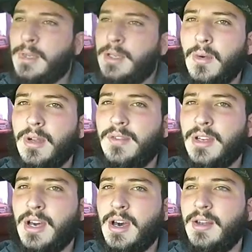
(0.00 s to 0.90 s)
One of the
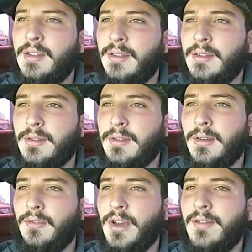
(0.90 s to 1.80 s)
cons
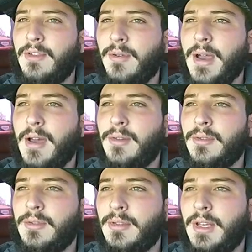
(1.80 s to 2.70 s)
of driving
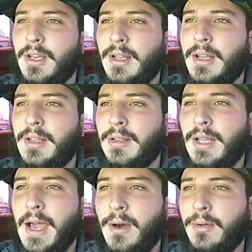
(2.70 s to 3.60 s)
around in a
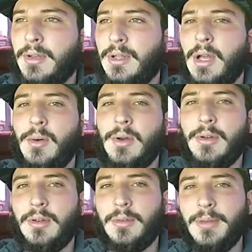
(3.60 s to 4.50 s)
loud, lowered
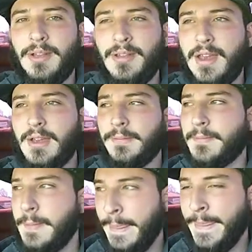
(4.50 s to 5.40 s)
Mustang
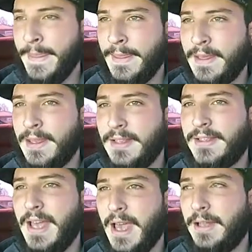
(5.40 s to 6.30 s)
is
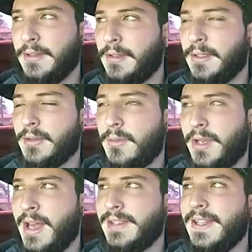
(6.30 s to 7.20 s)
that
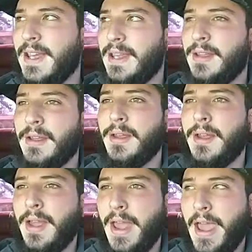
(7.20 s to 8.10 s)
when I say
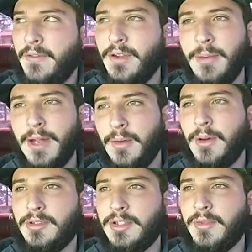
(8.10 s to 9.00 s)
everybody
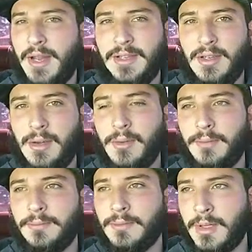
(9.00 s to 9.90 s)
wants to race you,
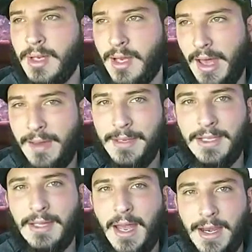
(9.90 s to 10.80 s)
I
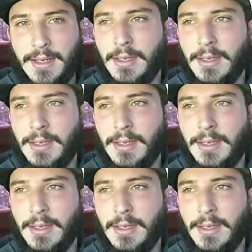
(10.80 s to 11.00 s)
mean like